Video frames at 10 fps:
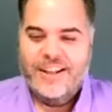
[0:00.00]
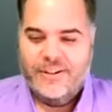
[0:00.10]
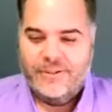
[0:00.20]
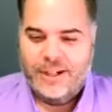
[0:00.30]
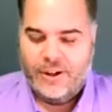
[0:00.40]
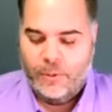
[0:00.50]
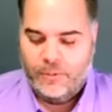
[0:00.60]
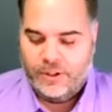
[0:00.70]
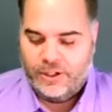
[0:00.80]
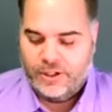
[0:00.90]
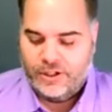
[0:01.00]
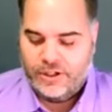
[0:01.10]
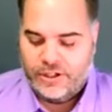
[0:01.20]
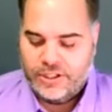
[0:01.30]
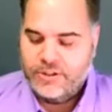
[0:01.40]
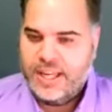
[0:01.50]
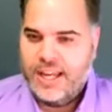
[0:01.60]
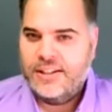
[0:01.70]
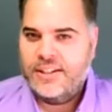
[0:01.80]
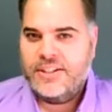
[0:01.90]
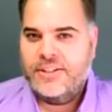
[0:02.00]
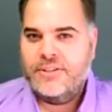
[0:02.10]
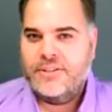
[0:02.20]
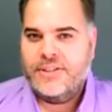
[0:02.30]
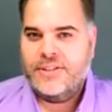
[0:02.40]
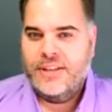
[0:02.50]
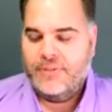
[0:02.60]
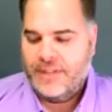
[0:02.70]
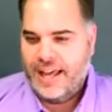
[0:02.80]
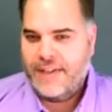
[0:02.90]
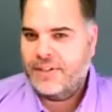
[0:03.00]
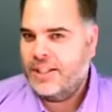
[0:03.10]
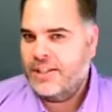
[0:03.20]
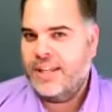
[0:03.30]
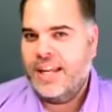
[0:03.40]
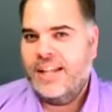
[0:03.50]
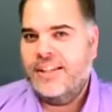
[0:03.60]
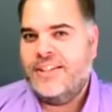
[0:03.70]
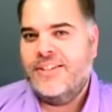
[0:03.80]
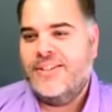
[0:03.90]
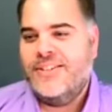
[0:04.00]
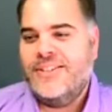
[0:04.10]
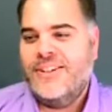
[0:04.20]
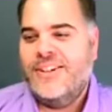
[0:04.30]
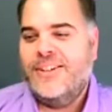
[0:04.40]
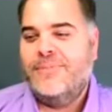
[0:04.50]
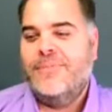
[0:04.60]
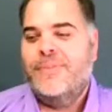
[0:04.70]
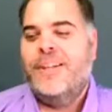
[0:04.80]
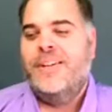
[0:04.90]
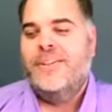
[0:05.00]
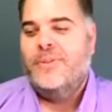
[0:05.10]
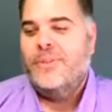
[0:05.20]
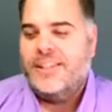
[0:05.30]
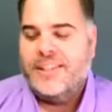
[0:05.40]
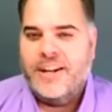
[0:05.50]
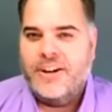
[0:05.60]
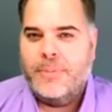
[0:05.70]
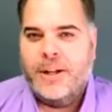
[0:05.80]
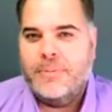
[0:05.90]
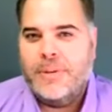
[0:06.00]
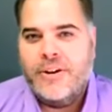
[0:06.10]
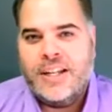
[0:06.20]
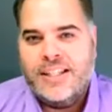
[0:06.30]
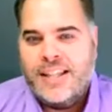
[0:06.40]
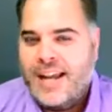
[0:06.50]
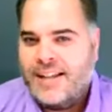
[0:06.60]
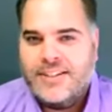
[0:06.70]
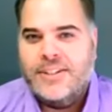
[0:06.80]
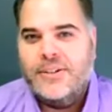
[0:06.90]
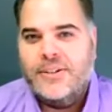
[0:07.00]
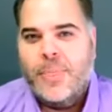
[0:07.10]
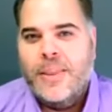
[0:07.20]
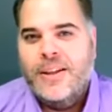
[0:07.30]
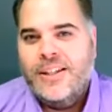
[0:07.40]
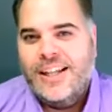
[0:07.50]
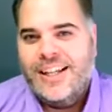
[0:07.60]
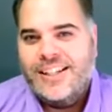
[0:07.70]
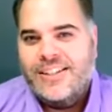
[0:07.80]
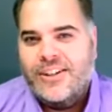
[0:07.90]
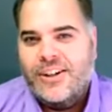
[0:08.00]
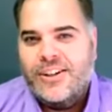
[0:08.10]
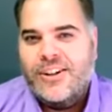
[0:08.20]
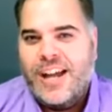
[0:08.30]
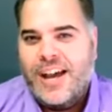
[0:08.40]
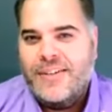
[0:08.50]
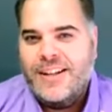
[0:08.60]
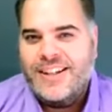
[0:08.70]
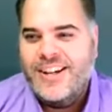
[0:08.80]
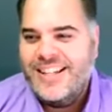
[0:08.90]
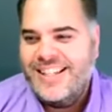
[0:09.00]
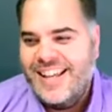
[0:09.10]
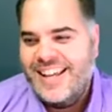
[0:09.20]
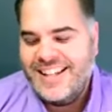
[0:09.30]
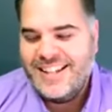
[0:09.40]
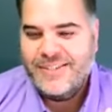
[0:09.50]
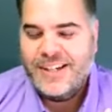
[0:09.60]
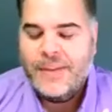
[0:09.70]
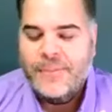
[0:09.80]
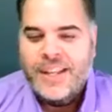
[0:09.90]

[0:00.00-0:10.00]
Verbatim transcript: Well, hopefully our UK listeners, if we have any UK listeners who like to hear about American tax code, are having a good day anyway.